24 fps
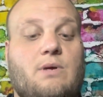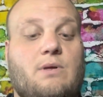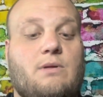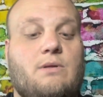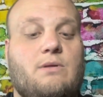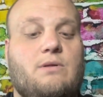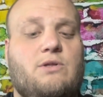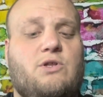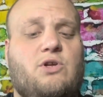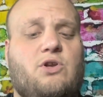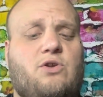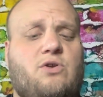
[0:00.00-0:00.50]

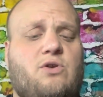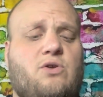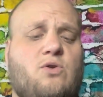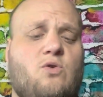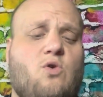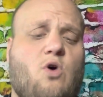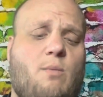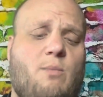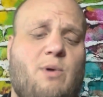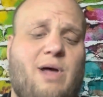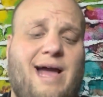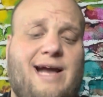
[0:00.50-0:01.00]

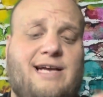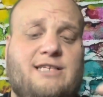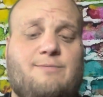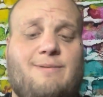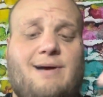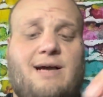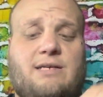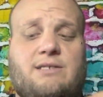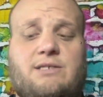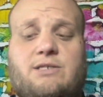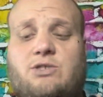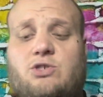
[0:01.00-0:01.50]
normal
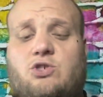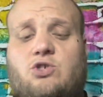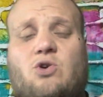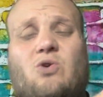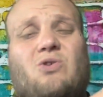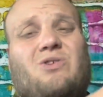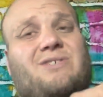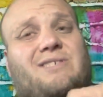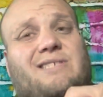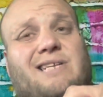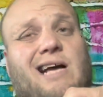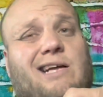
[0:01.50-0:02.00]
Xbox
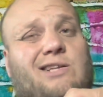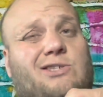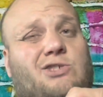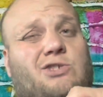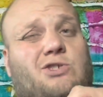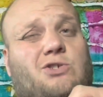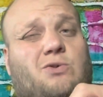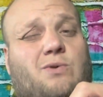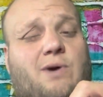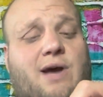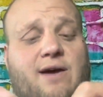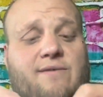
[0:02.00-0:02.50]
controller is not
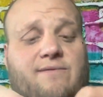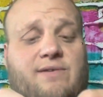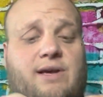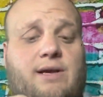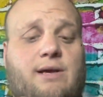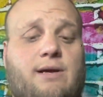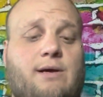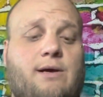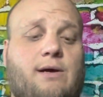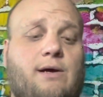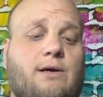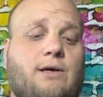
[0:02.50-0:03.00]
too heavy,
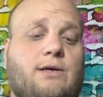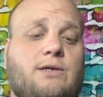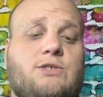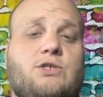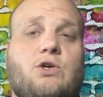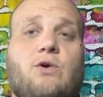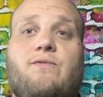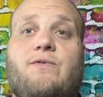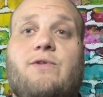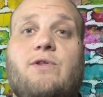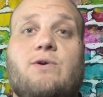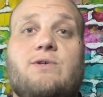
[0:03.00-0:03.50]

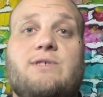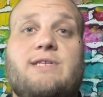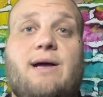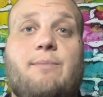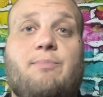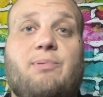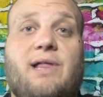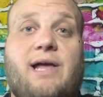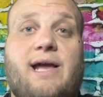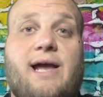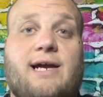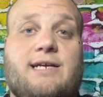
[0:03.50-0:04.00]
so for those
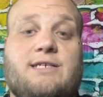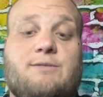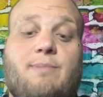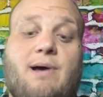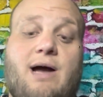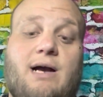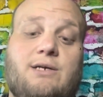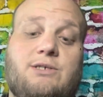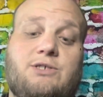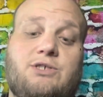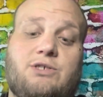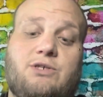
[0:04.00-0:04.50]
that play
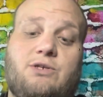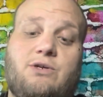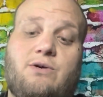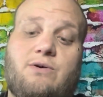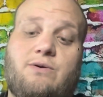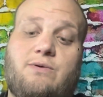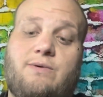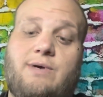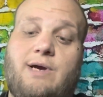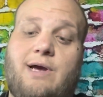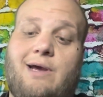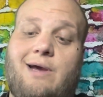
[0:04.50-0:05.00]
Xbox should
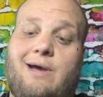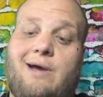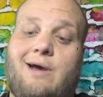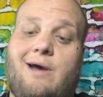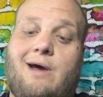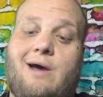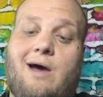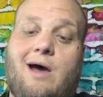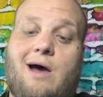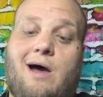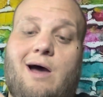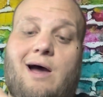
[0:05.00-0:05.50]
know.
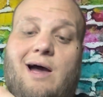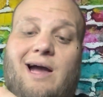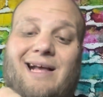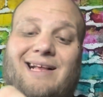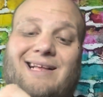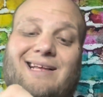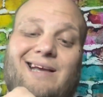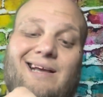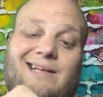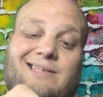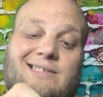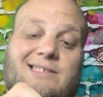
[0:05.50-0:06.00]

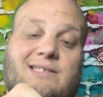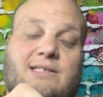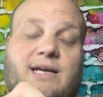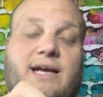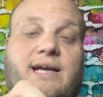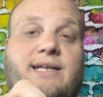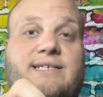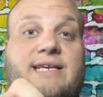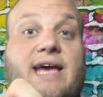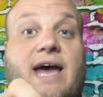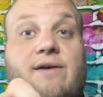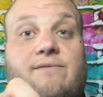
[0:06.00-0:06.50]

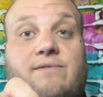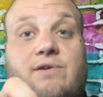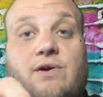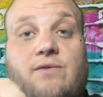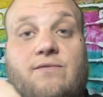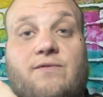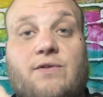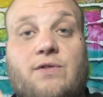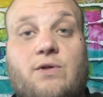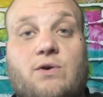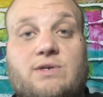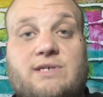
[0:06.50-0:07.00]
It's heavier
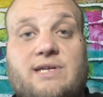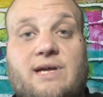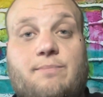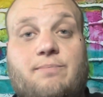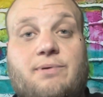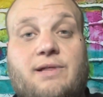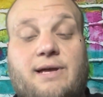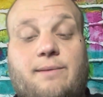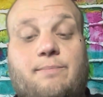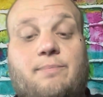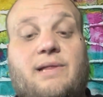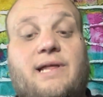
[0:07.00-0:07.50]
for those that
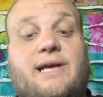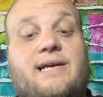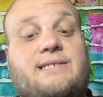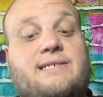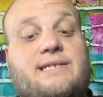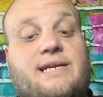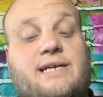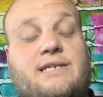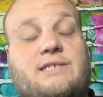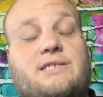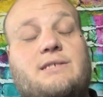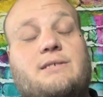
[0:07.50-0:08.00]
play
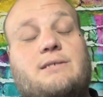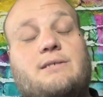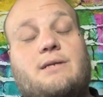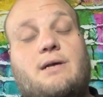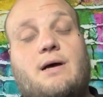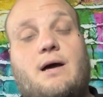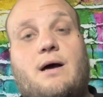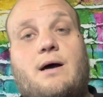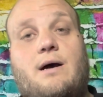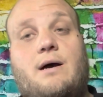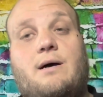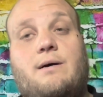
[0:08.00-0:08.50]

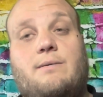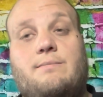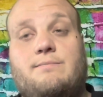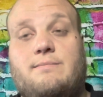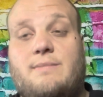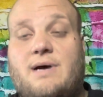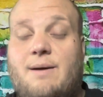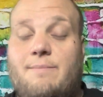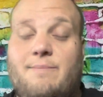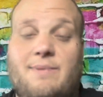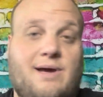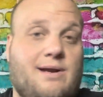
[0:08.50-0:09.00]
PlayStation.
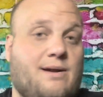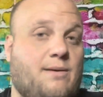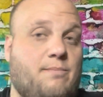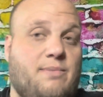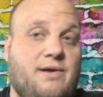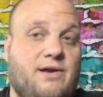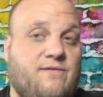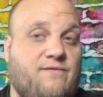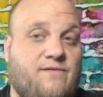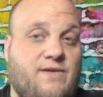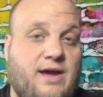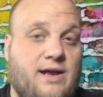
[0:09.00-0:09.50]
I'm not a
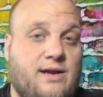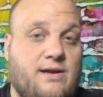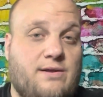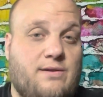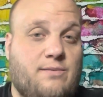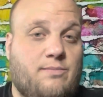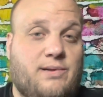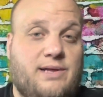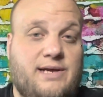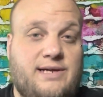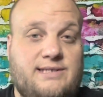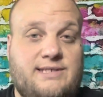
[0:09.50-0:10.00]
big fan
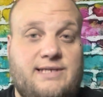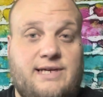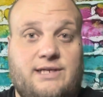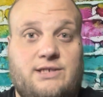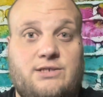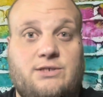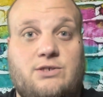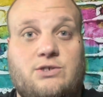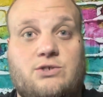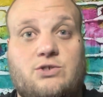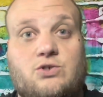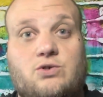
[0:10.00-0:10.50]
of
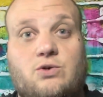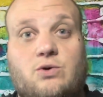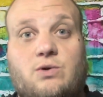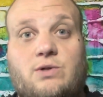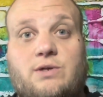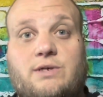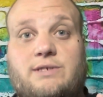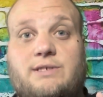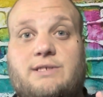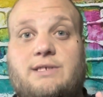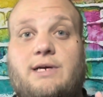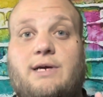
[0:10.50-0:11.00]
PlayStation
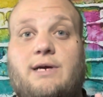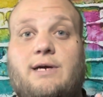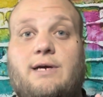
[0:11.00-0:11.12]
controllers.